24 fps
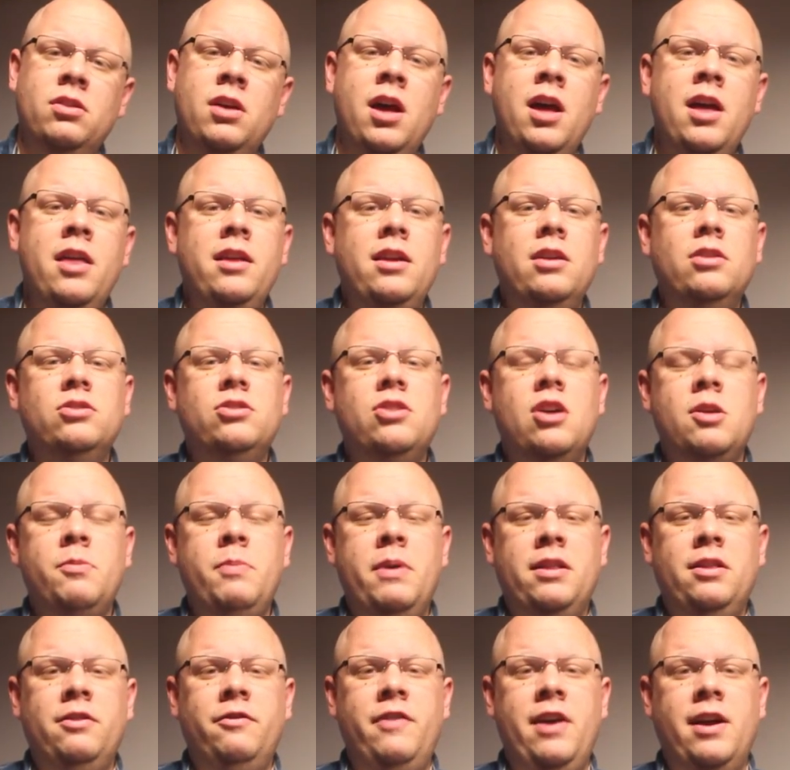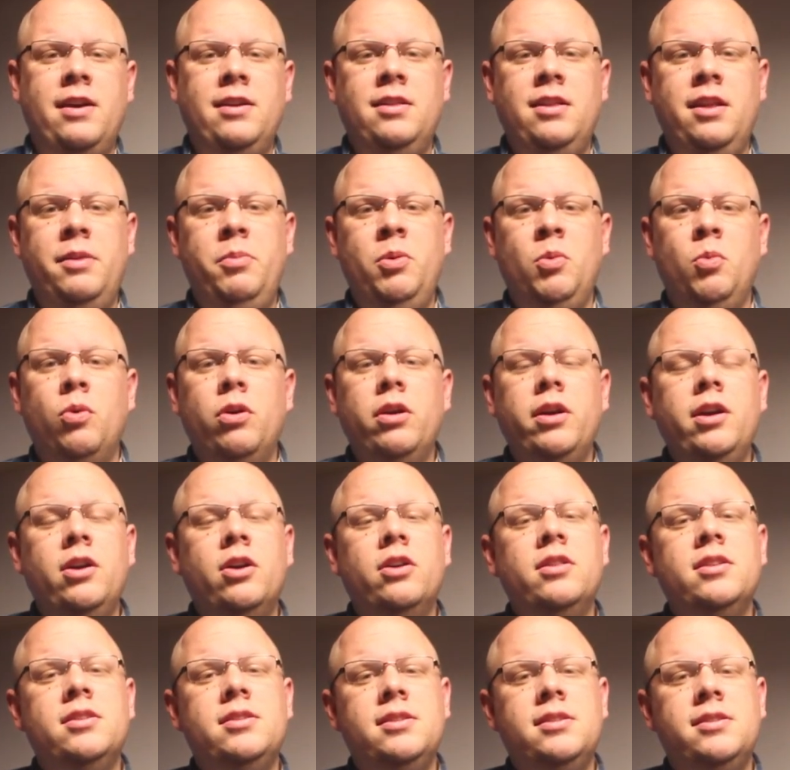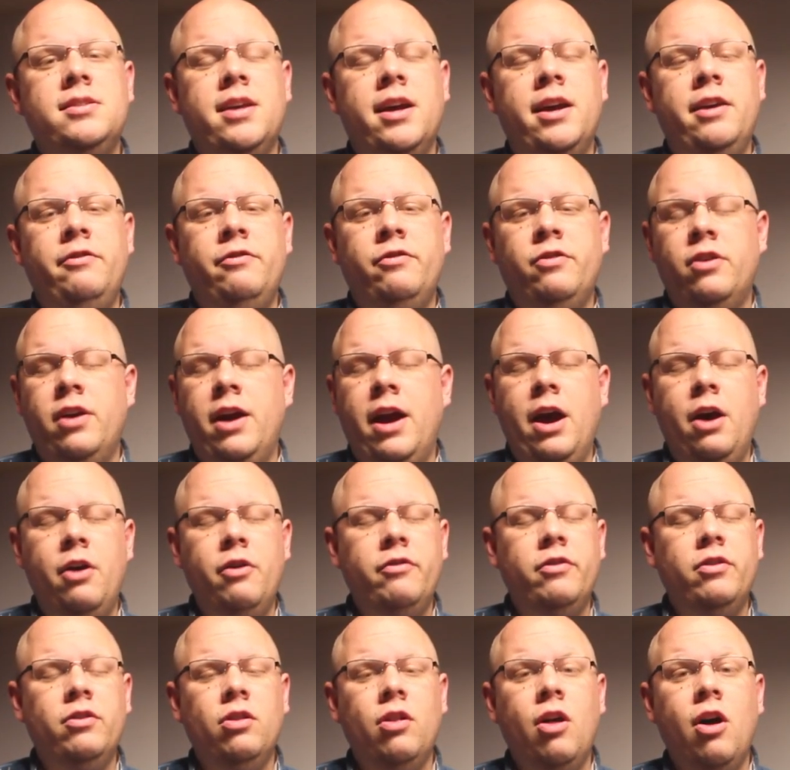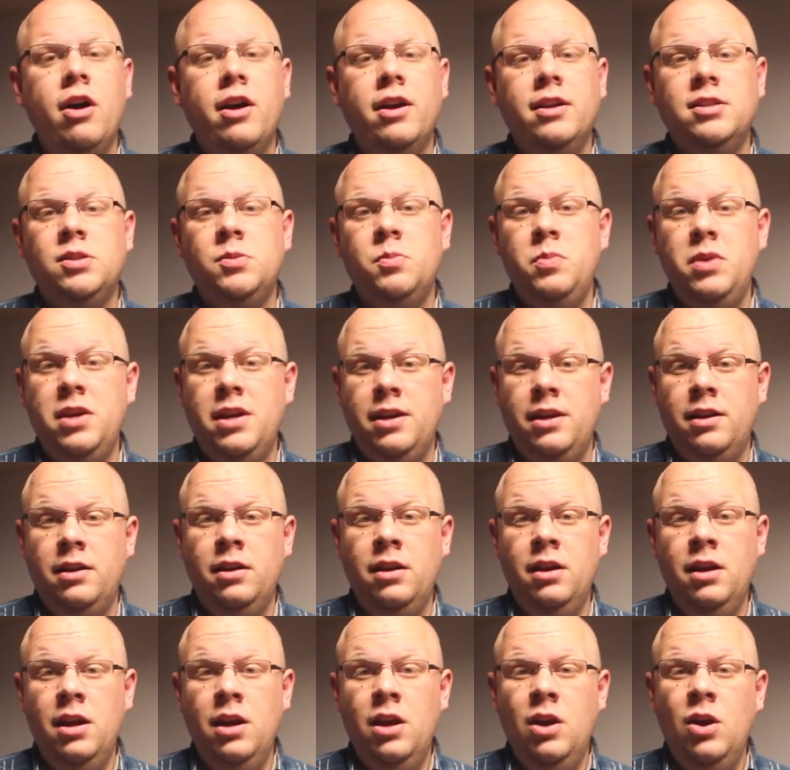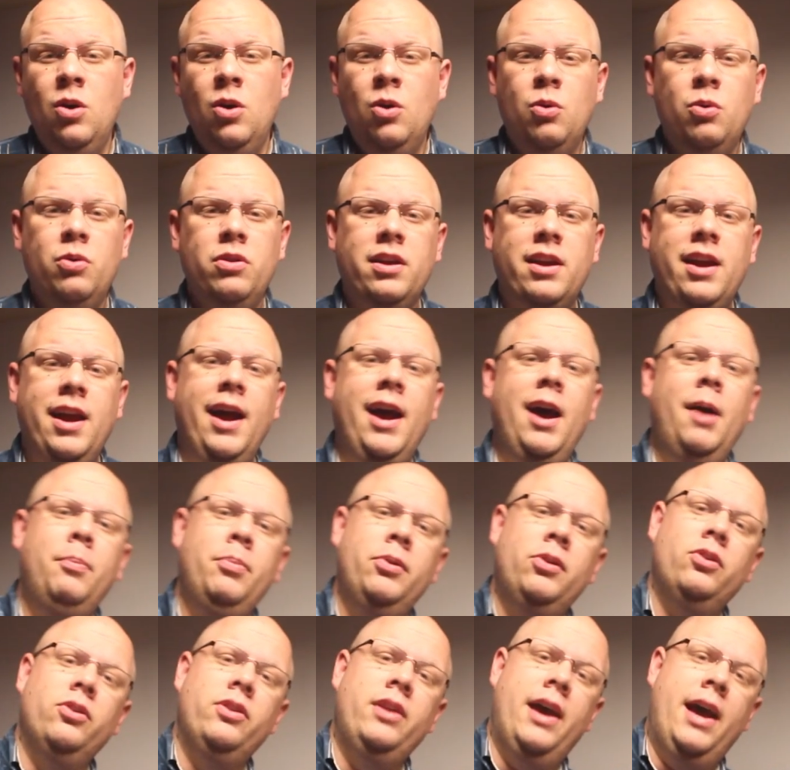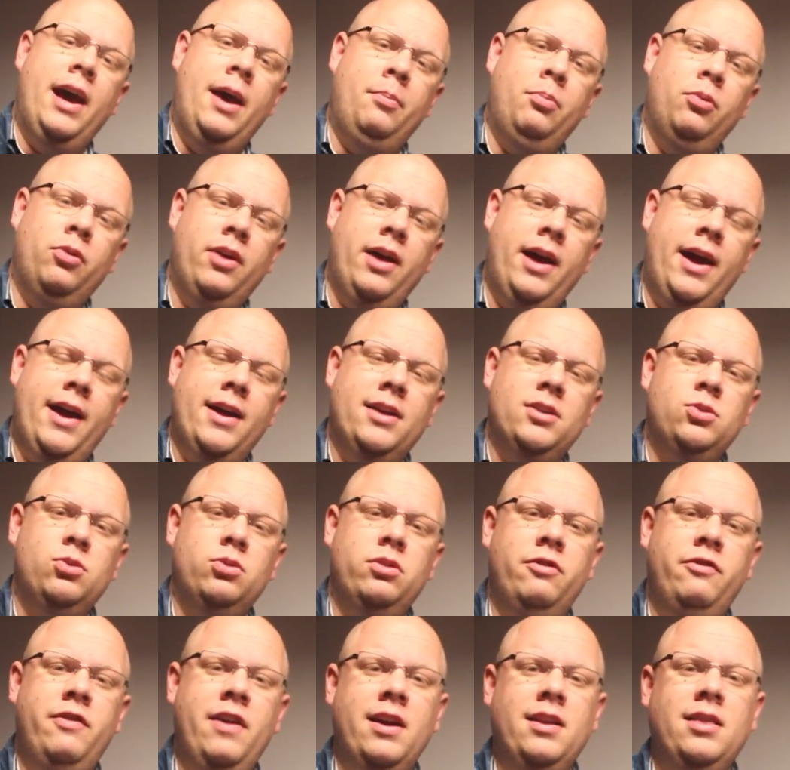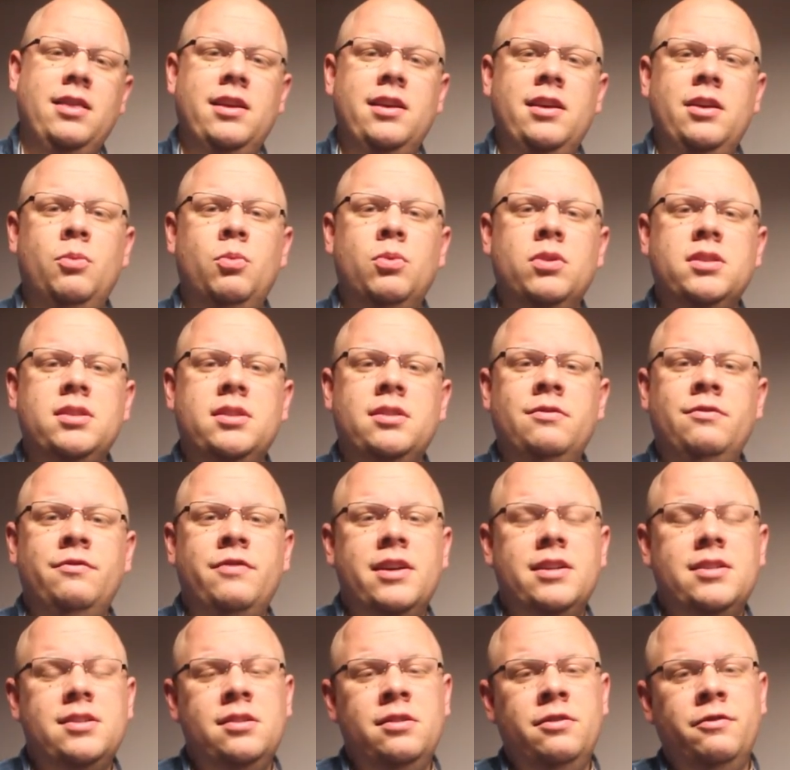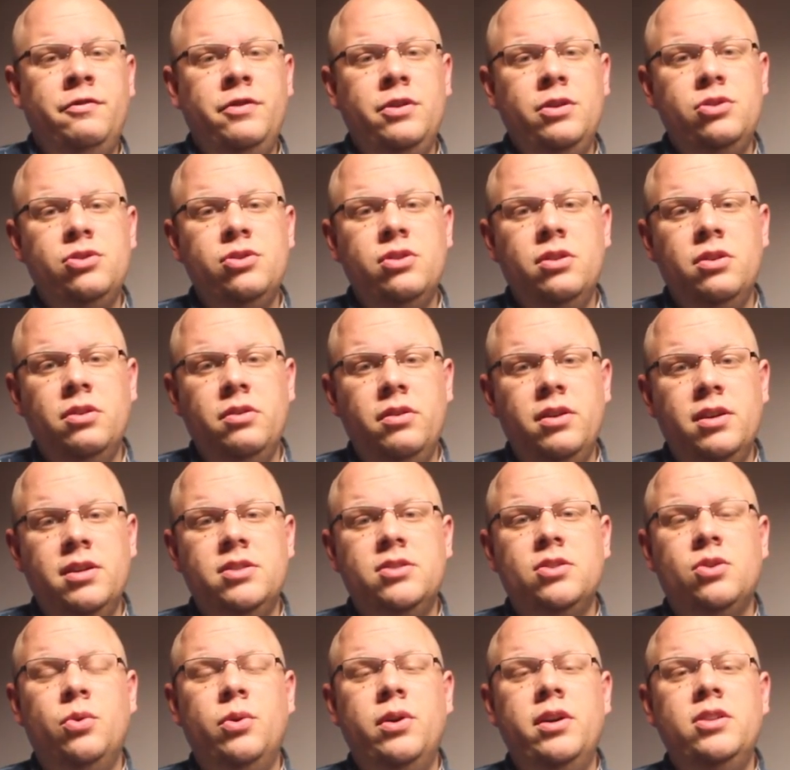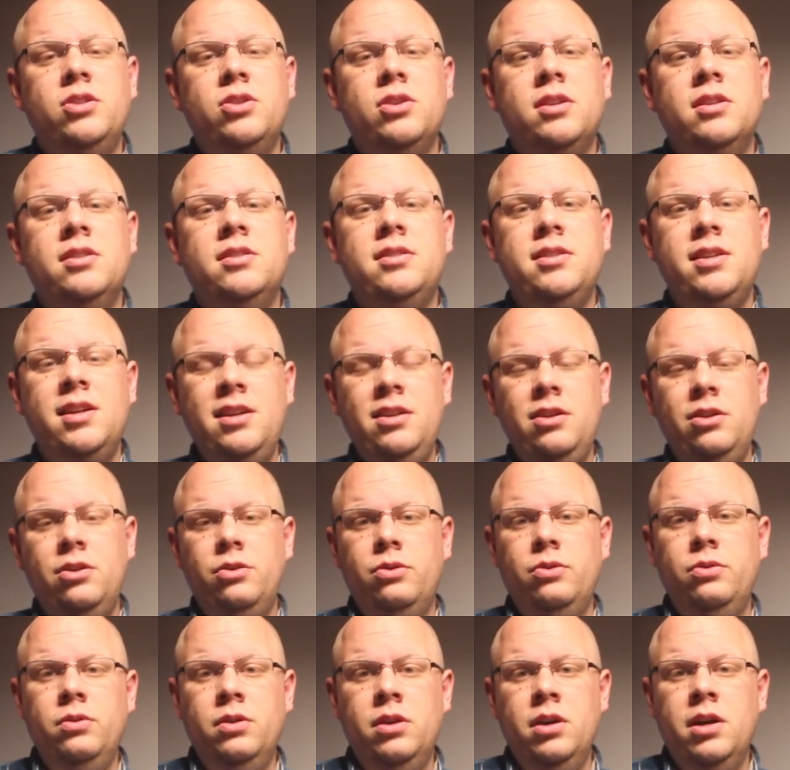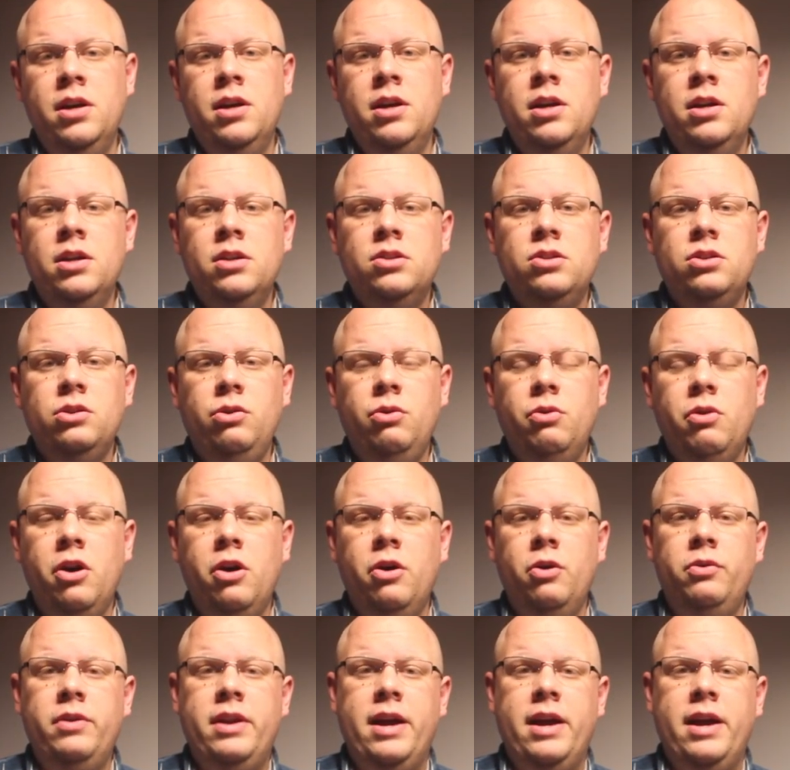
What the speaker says: They don't talk about the fact that they've been working on this design for however long it's been, or the capital that Apple has, or the fact that it wants to invest in a future that is going to continue to grow.